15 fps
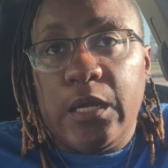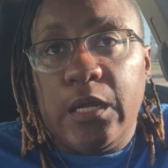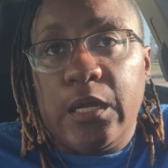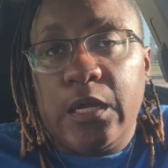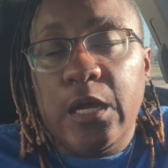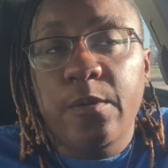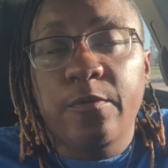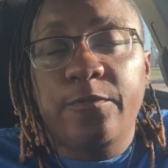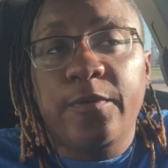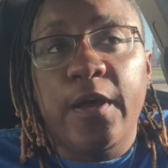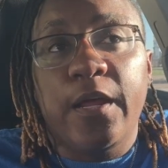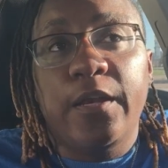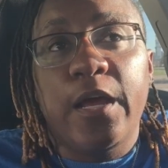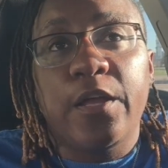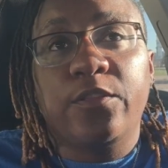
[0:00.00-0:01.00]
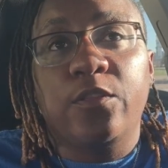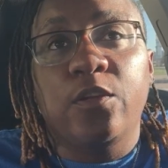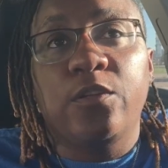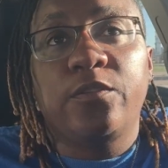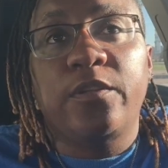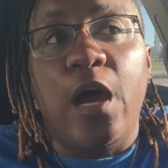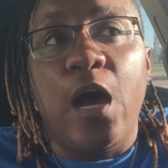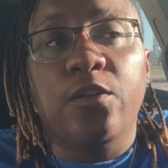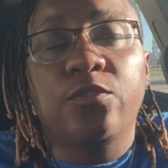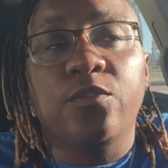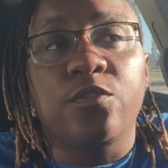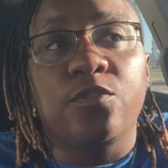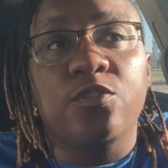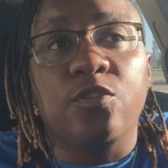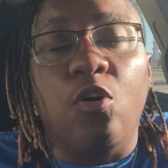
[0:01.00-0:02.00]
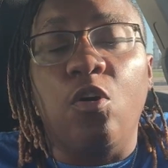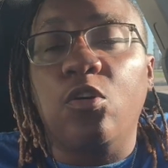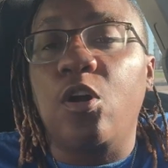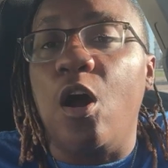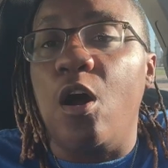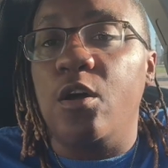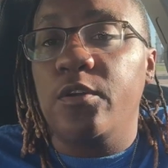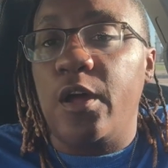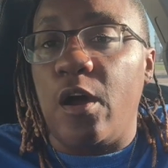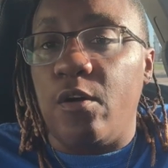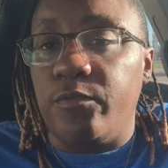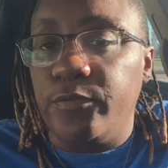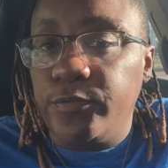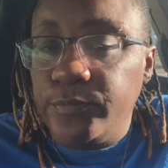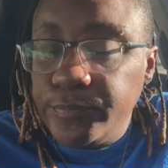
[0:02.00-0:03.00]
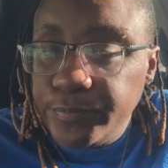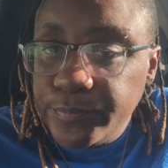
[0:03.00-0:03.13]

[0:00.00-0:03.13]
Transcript: Come to find out, the doctors start calling off.